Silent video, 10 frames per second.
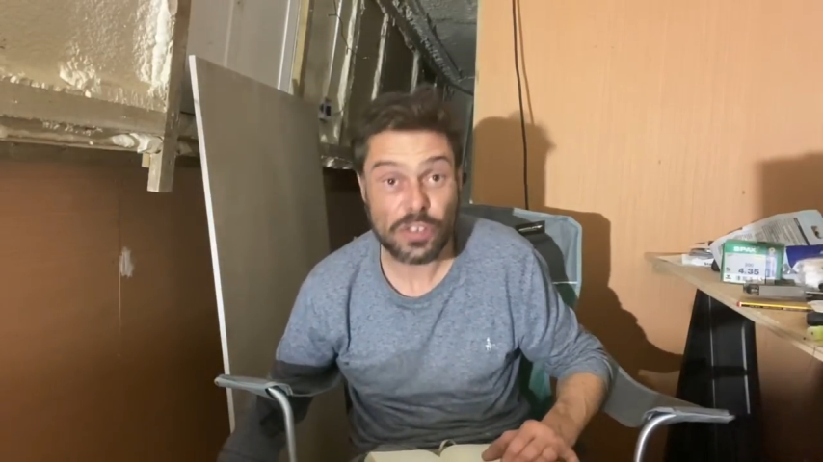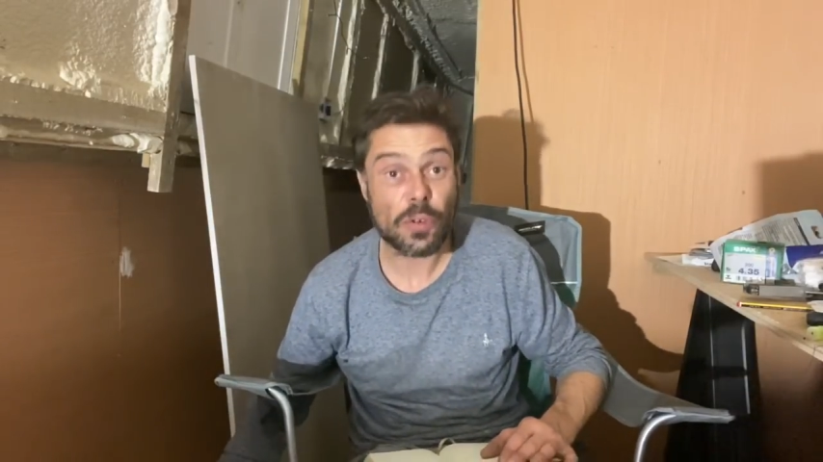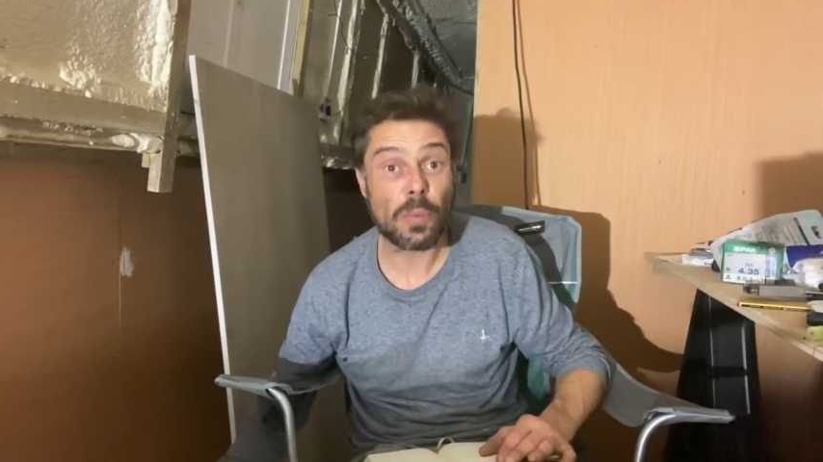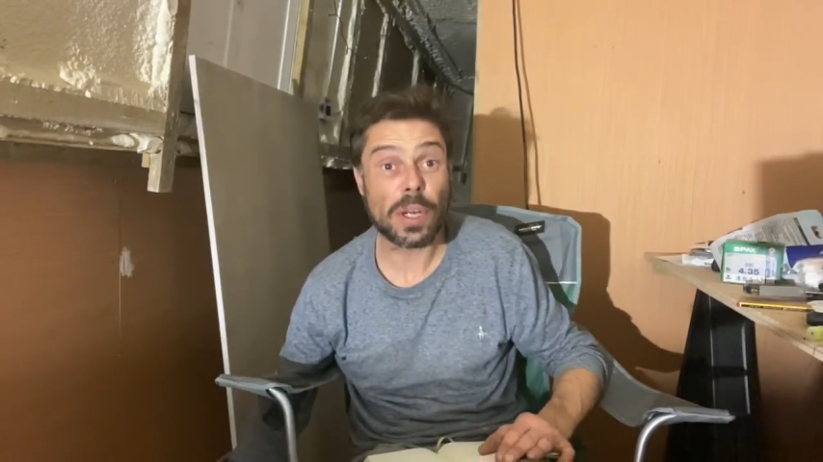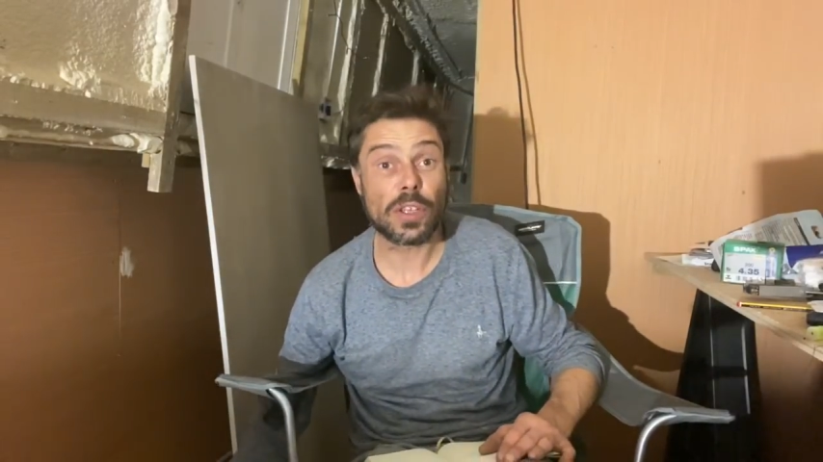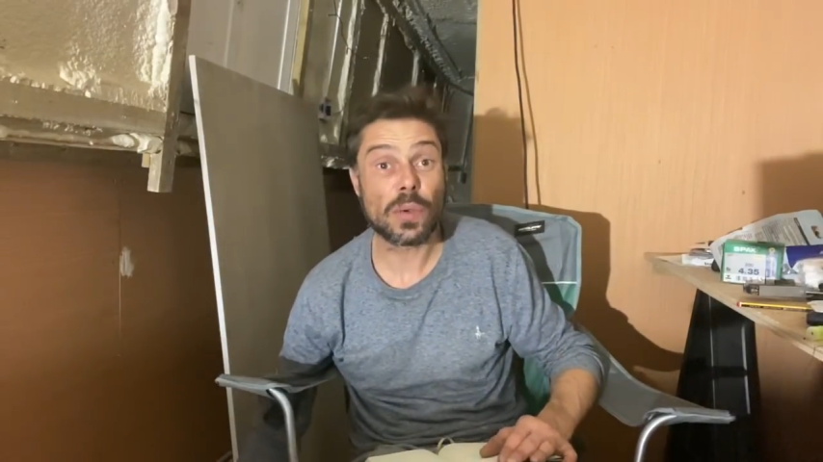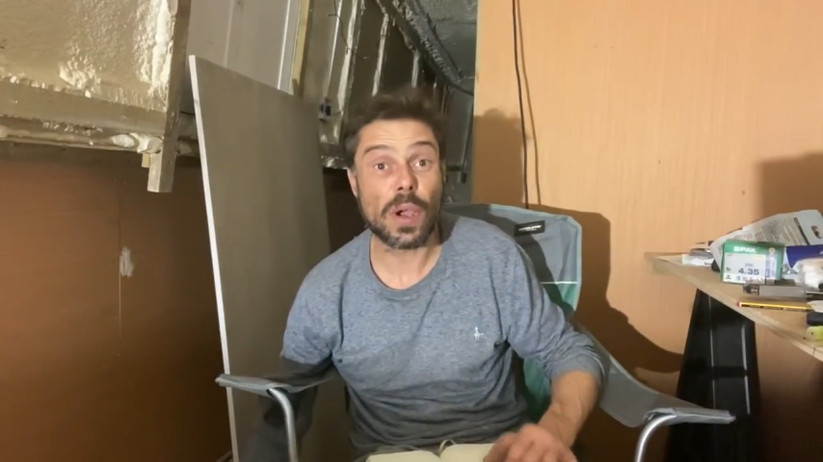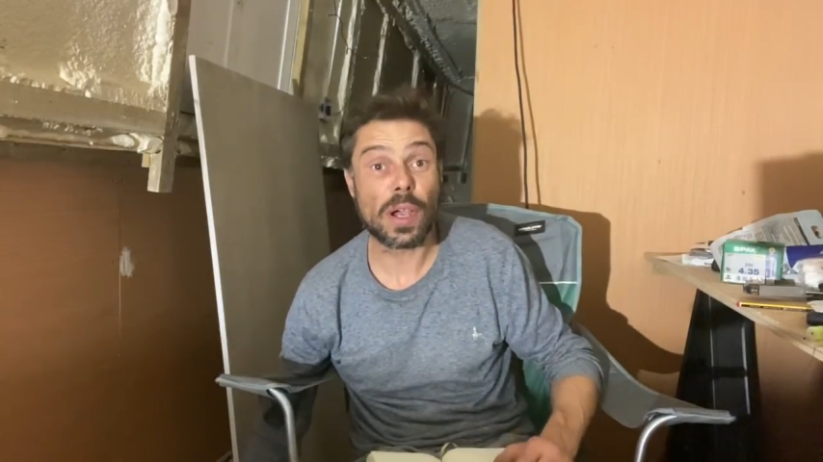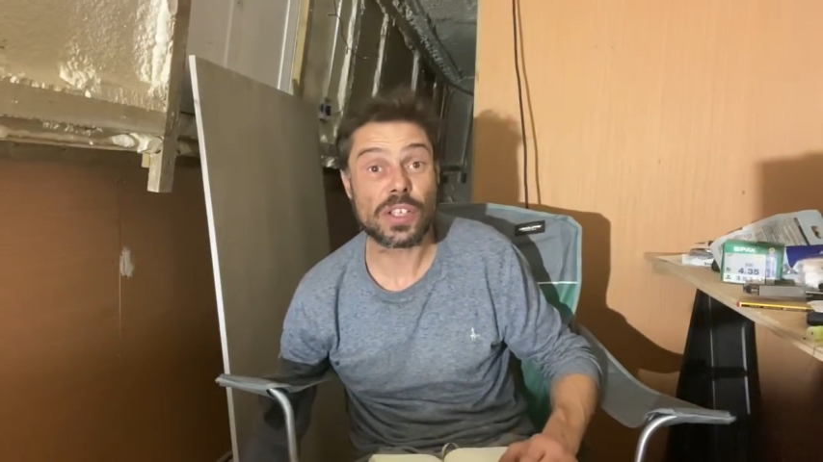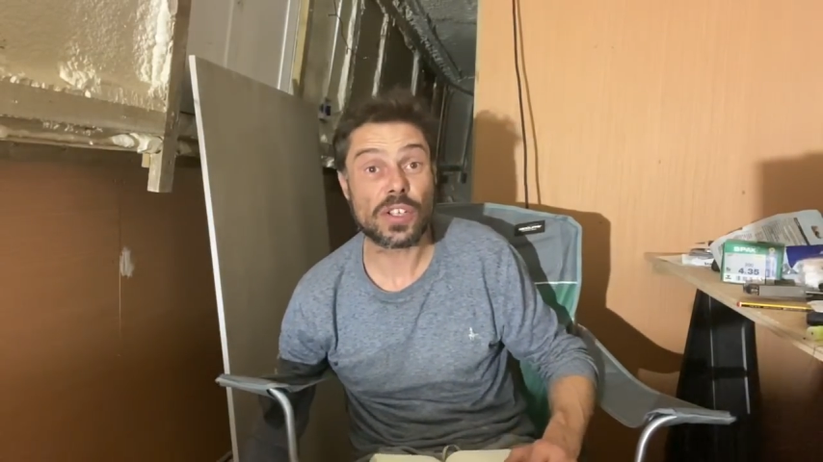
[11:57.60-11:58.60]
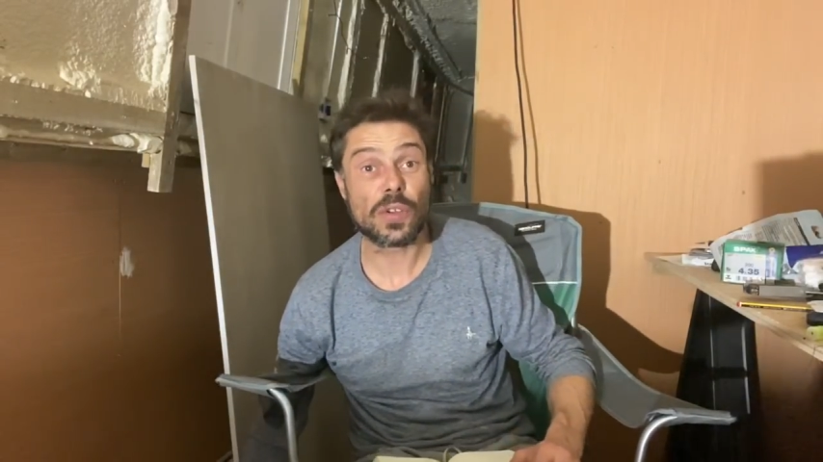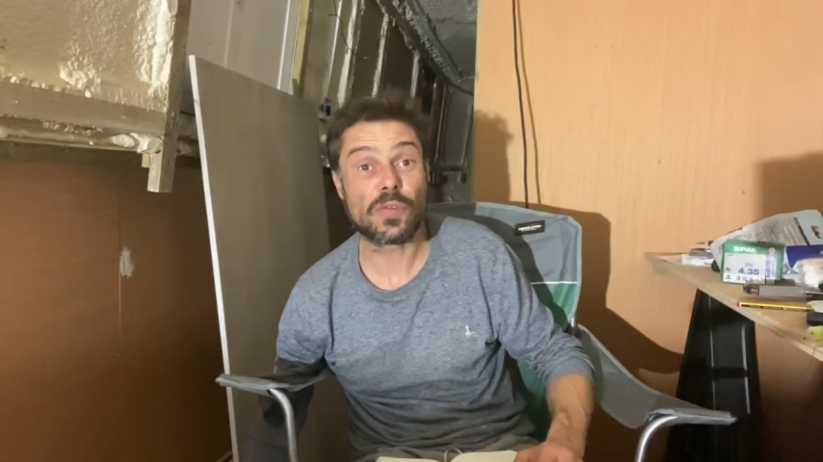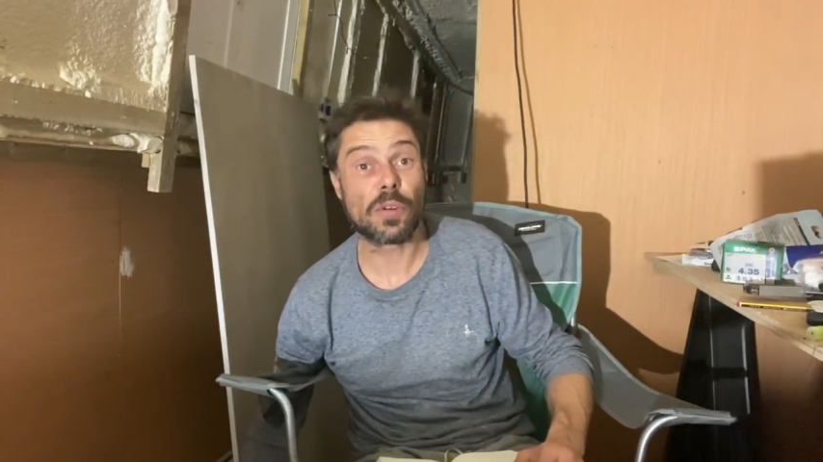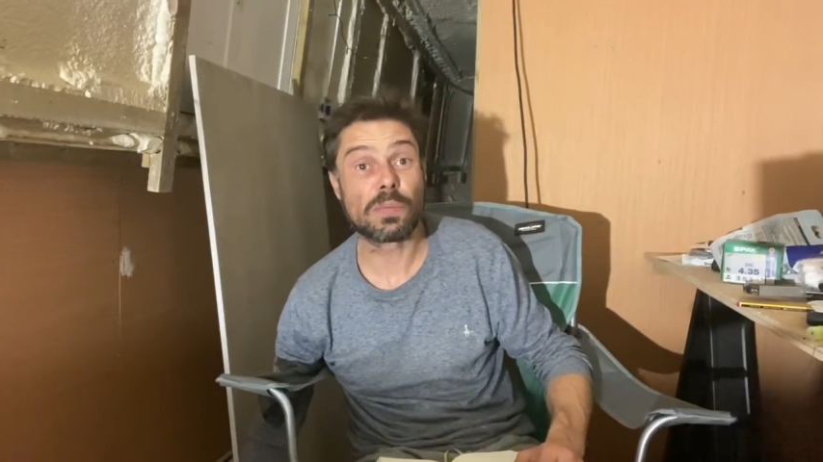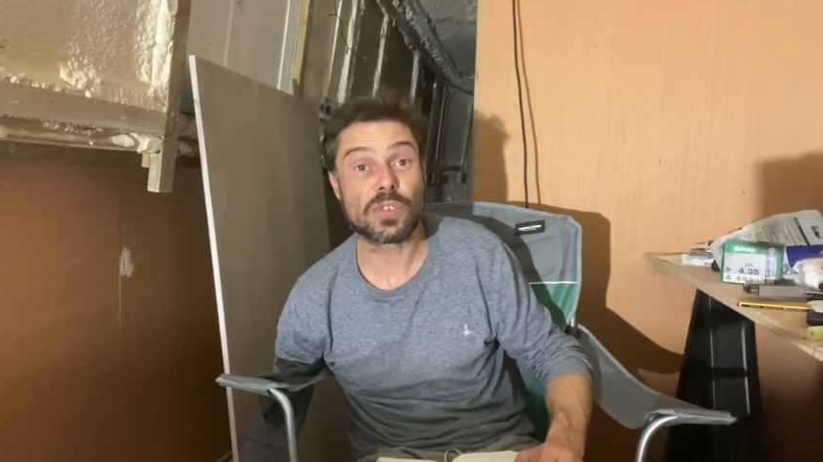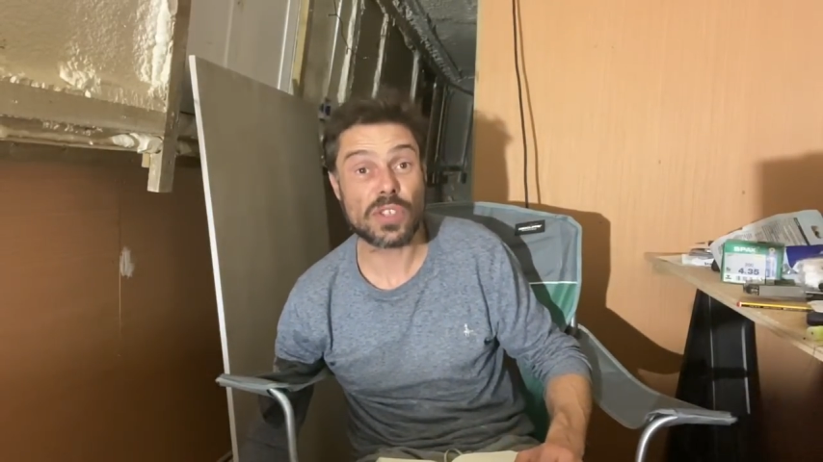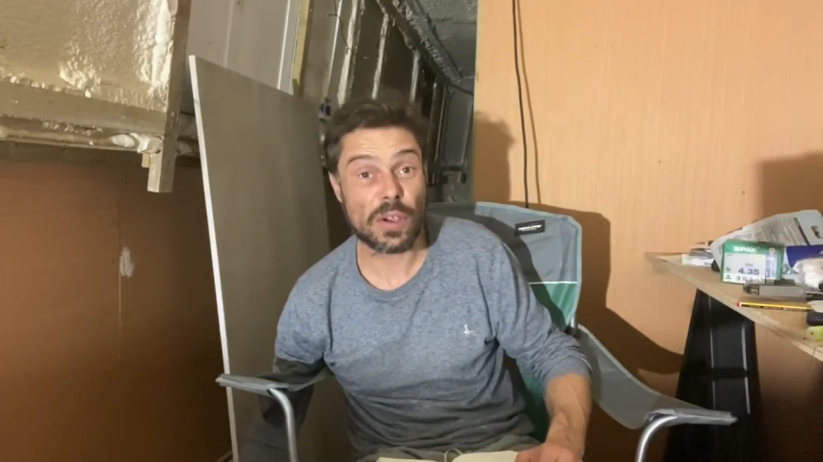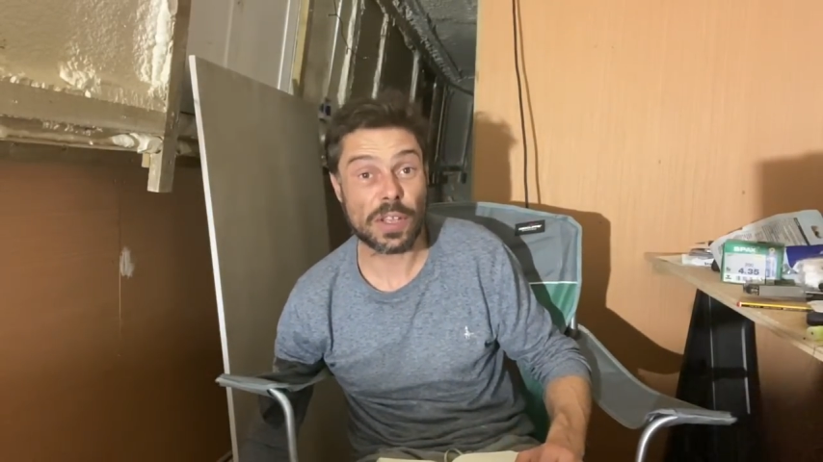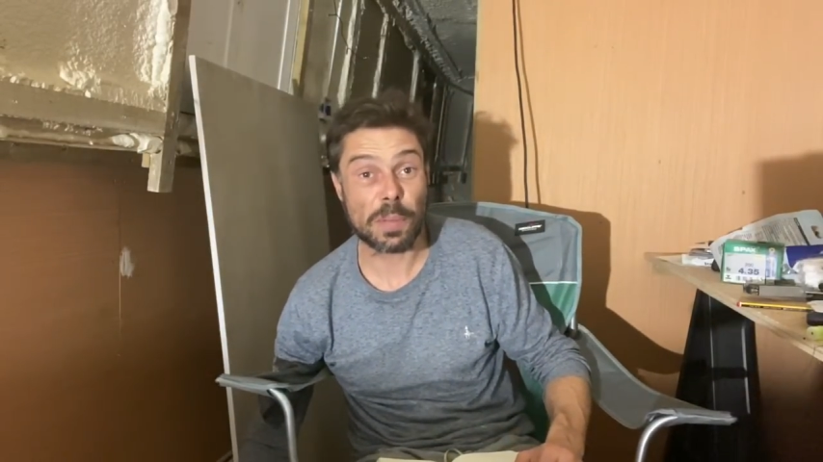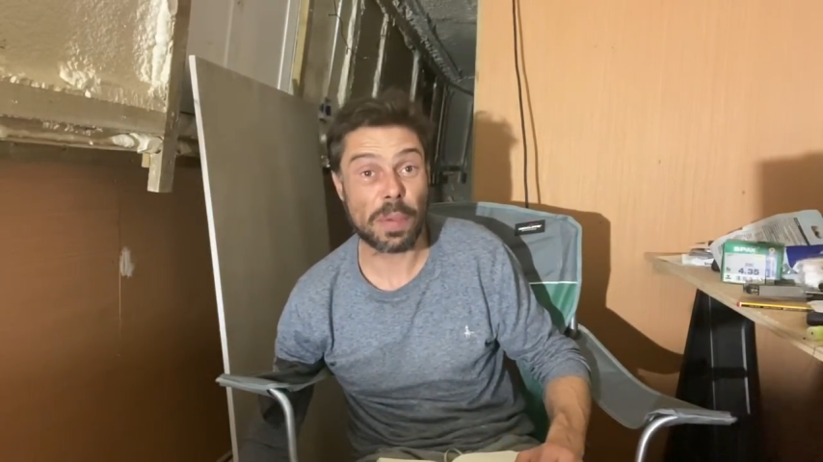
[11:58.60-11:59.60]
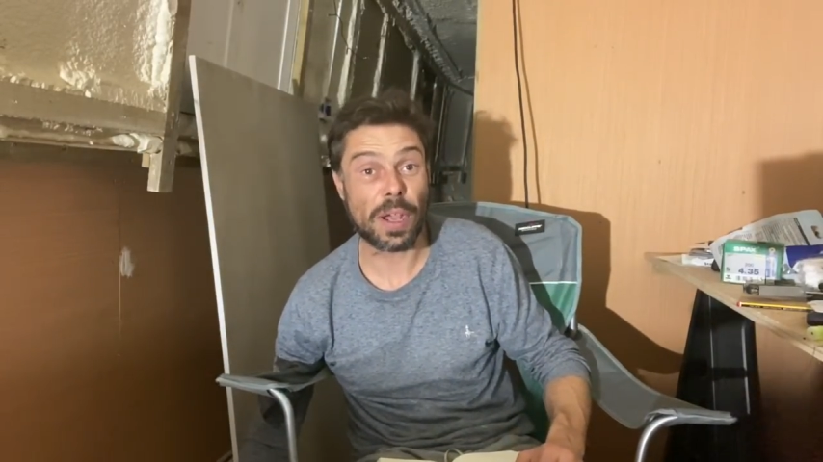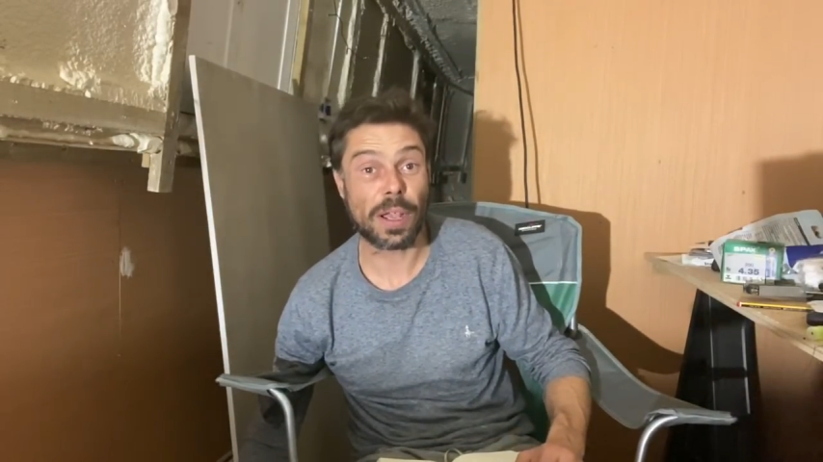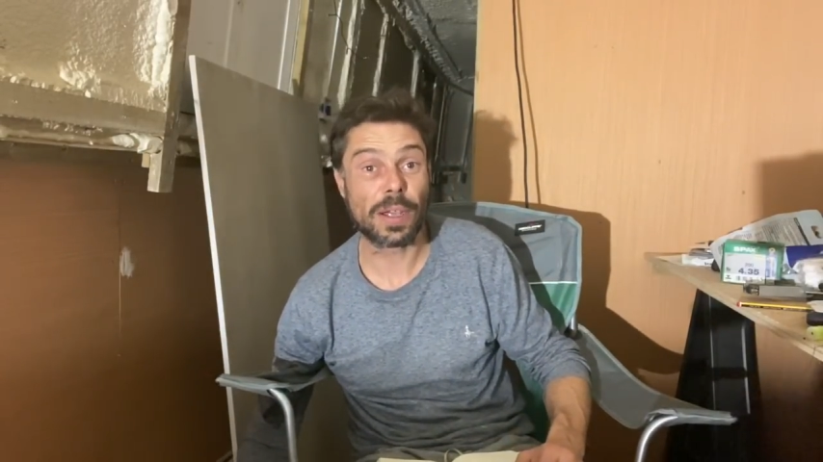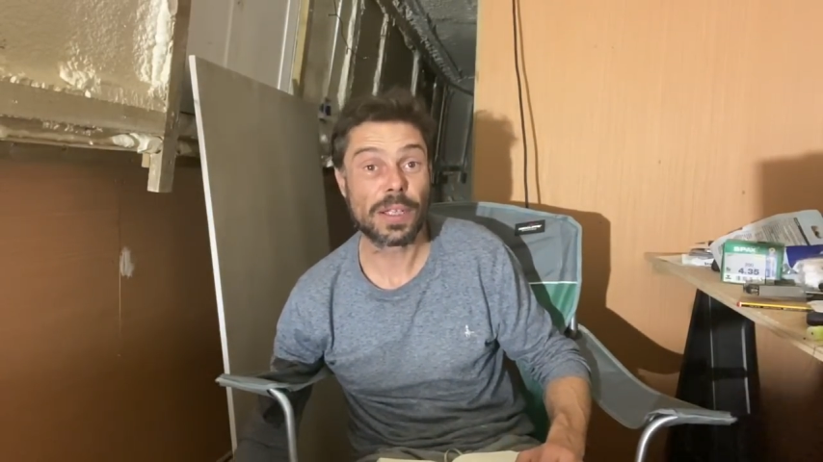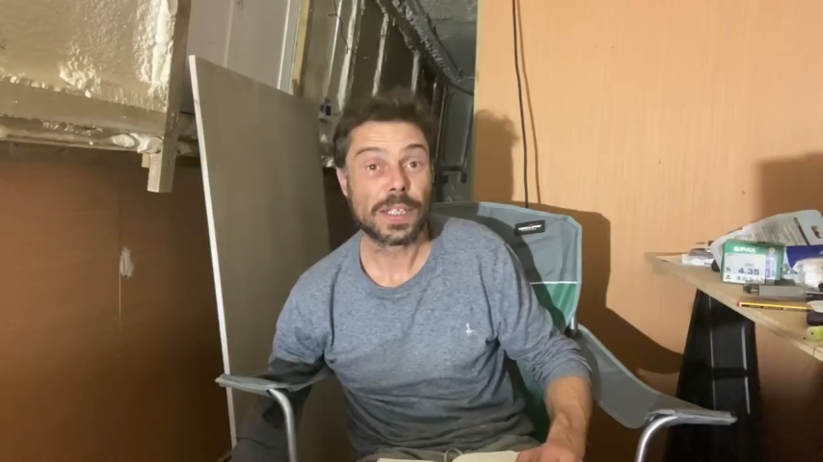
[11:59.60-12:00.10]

from one of you guys, so from Saki Bugger.